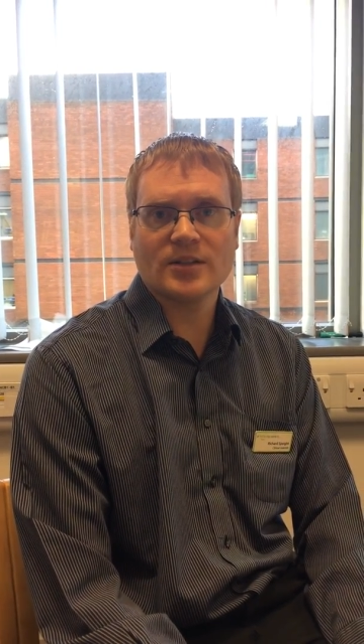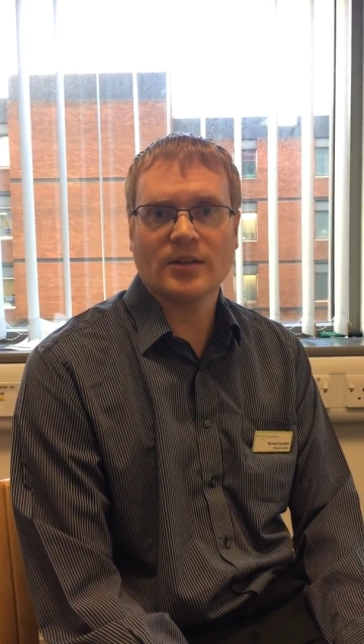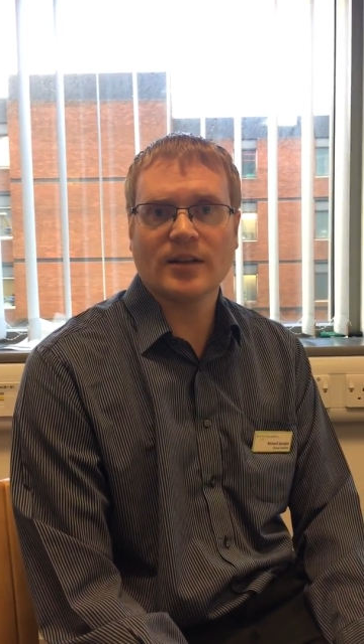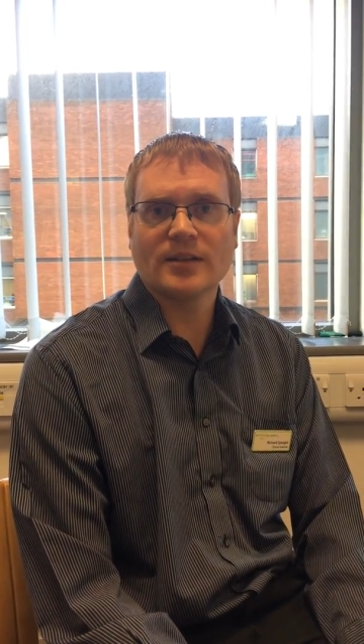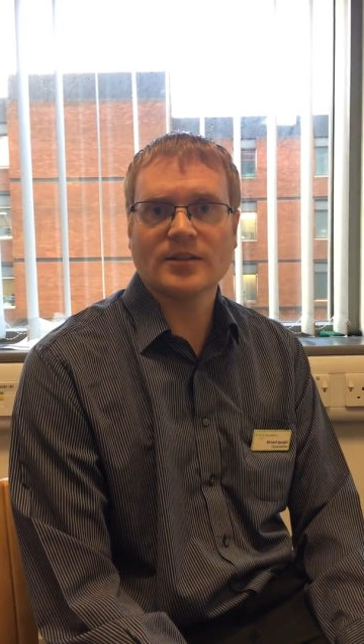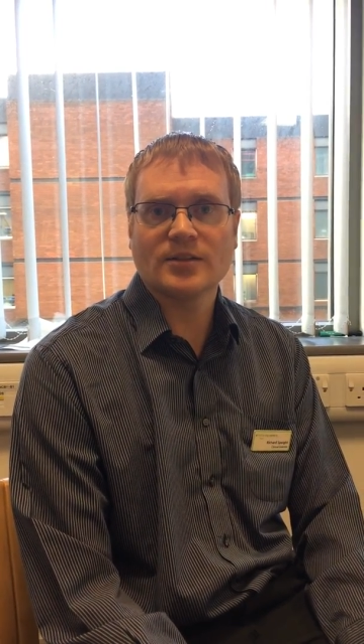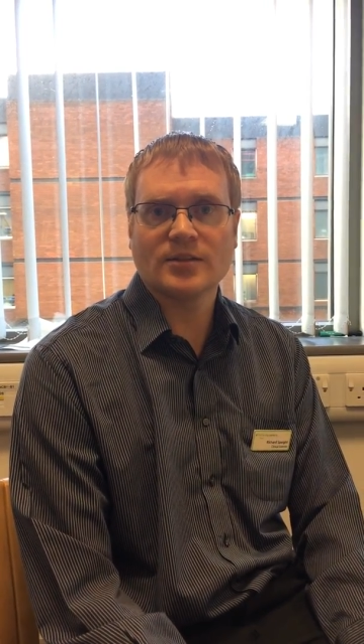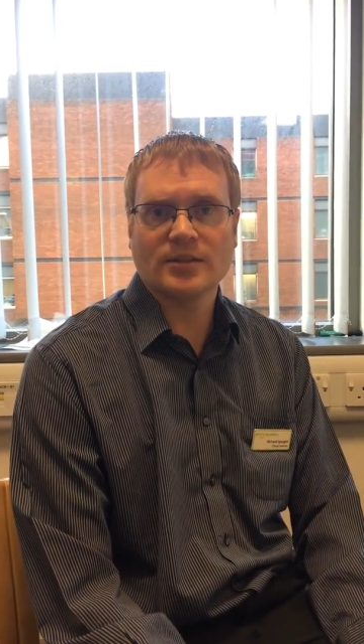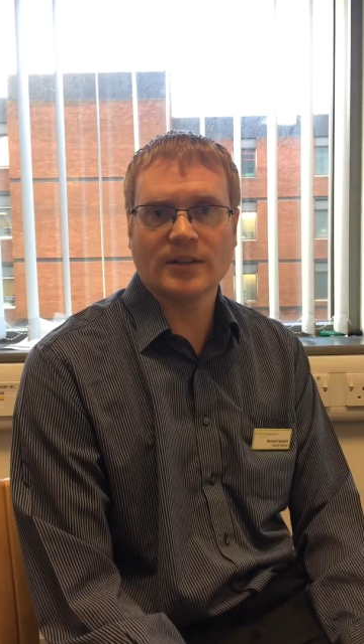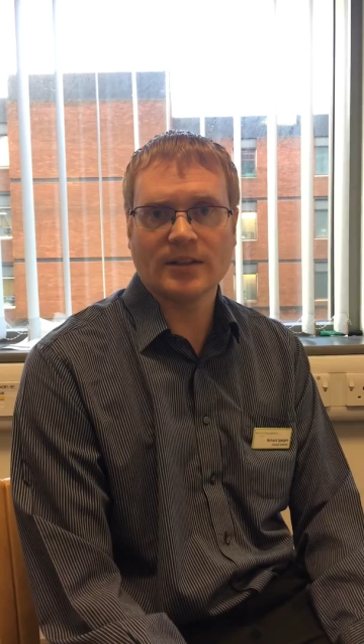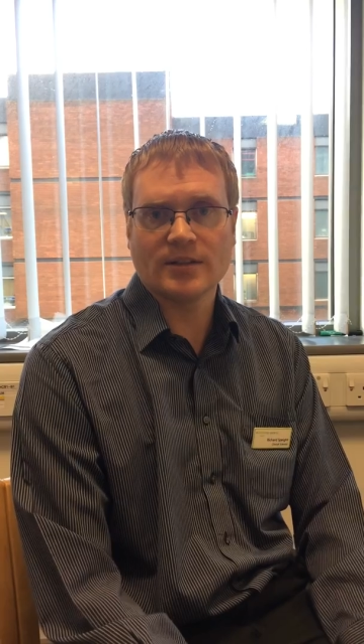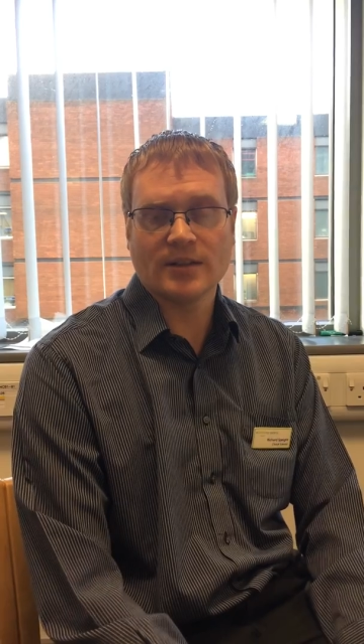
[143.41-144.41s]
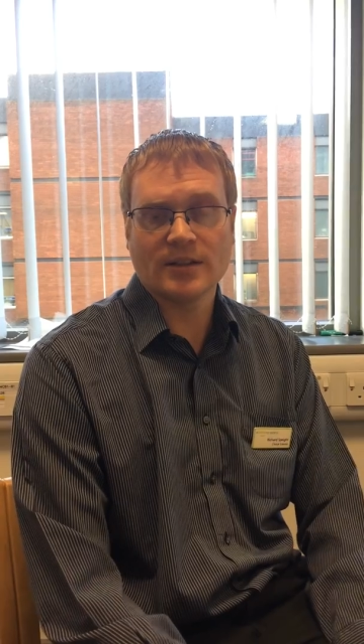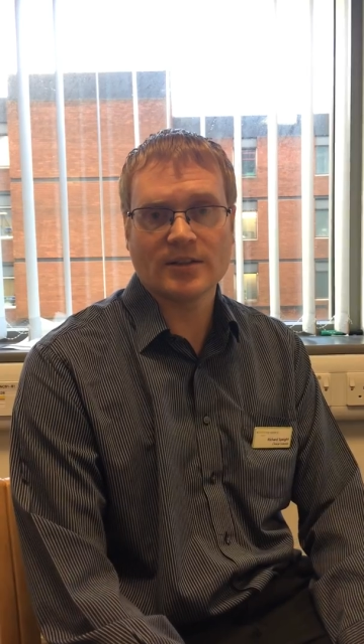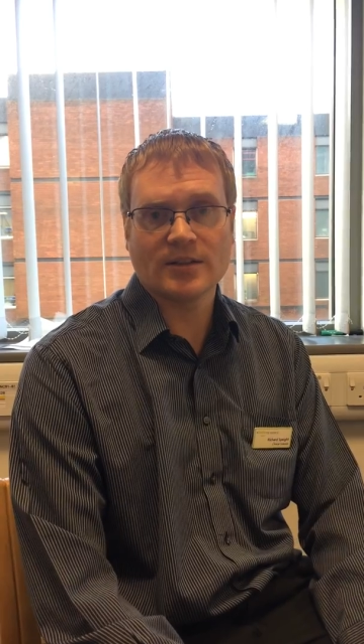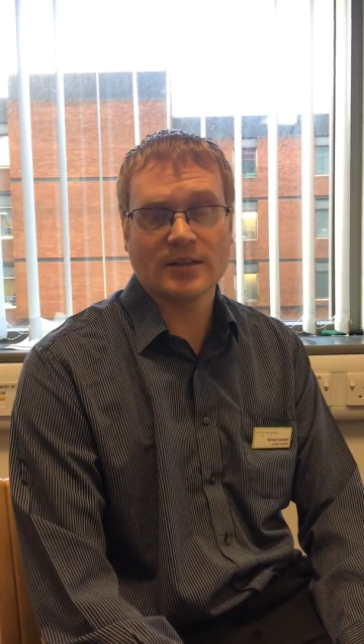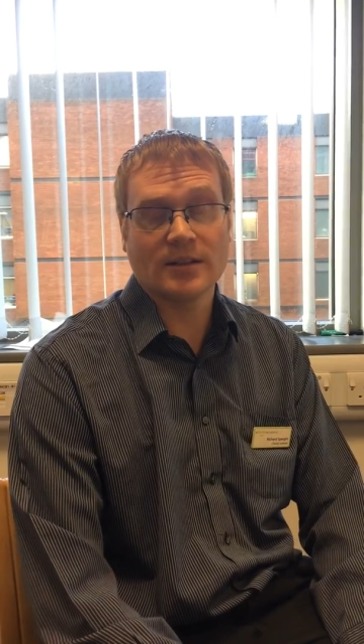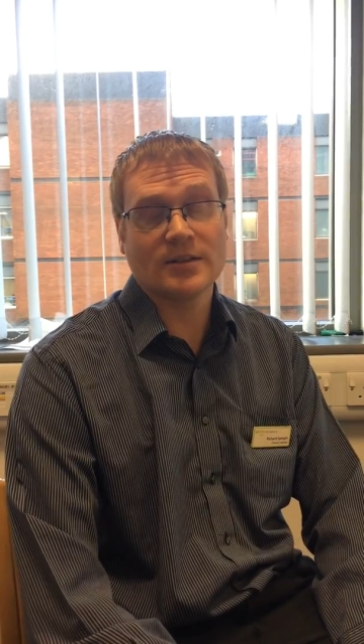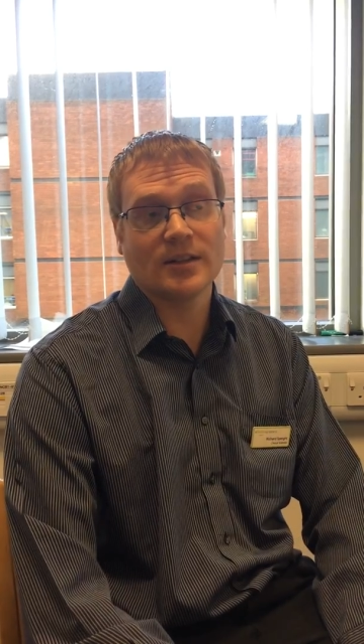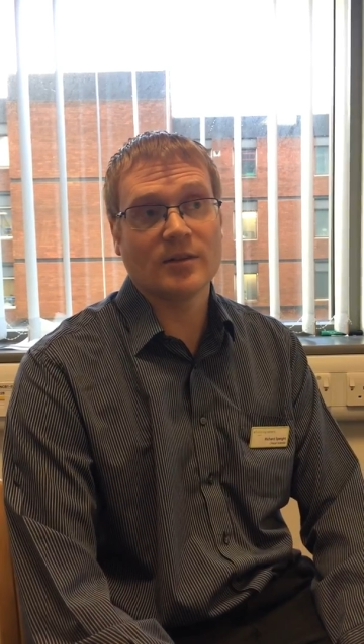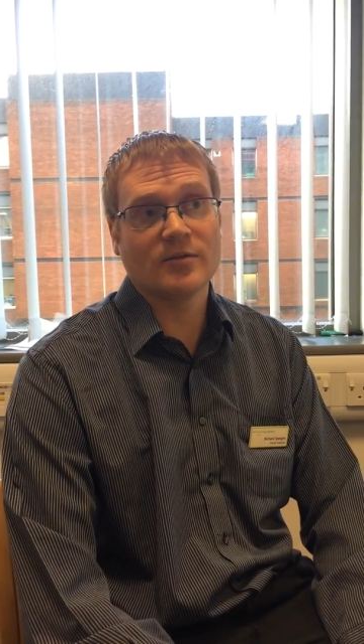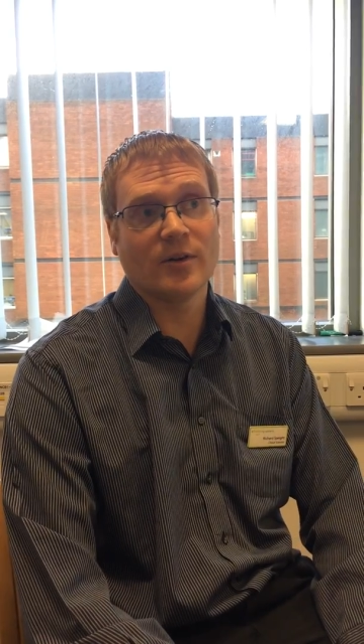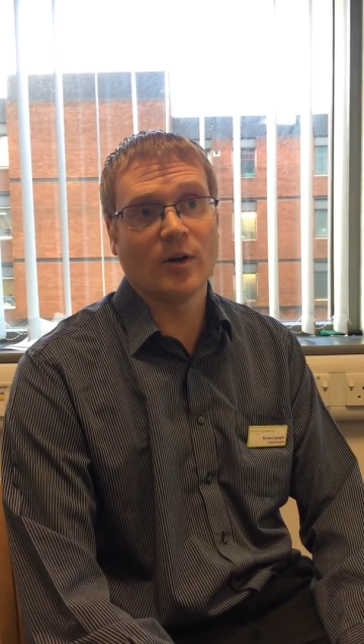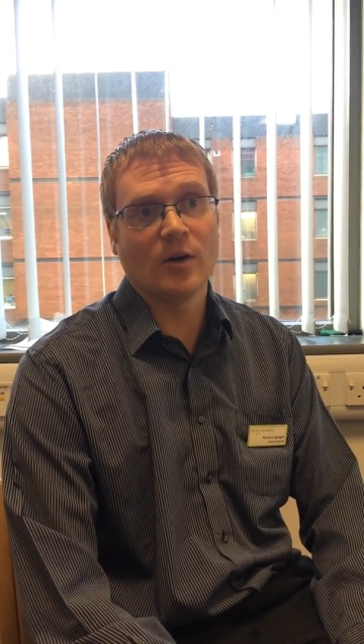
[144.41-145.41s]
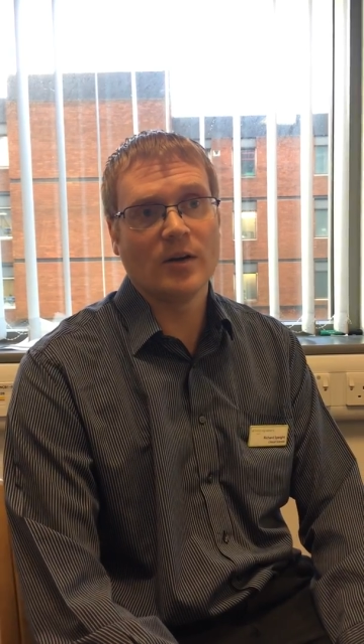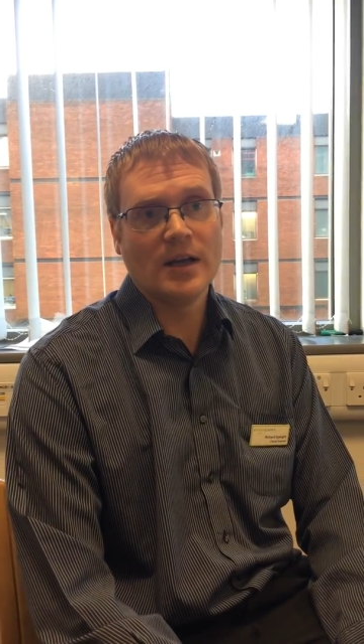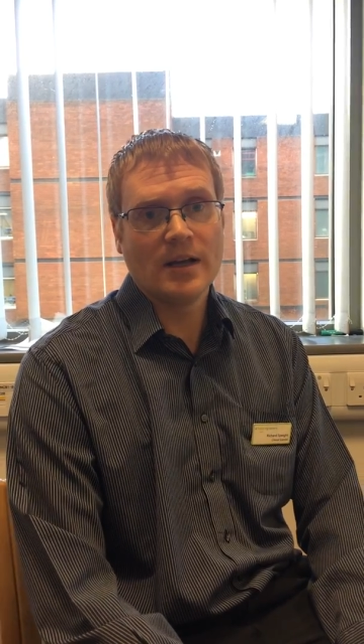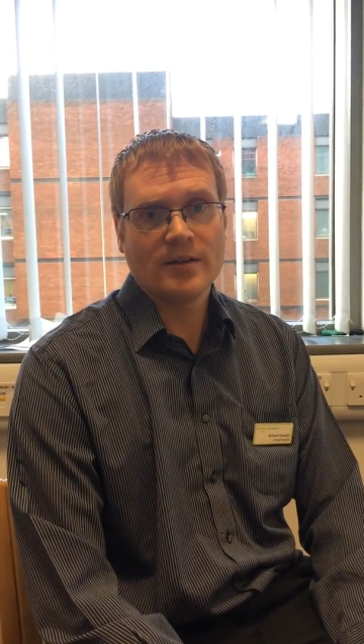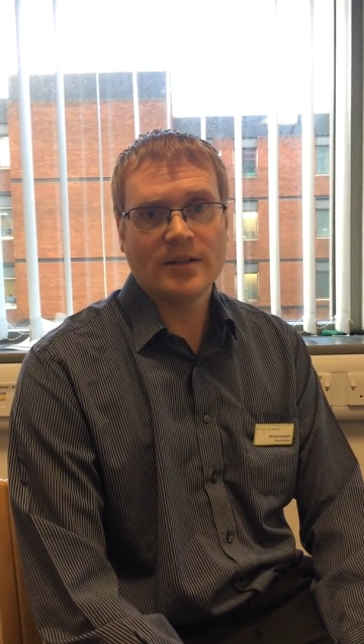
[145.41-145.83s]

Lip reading: So that stands for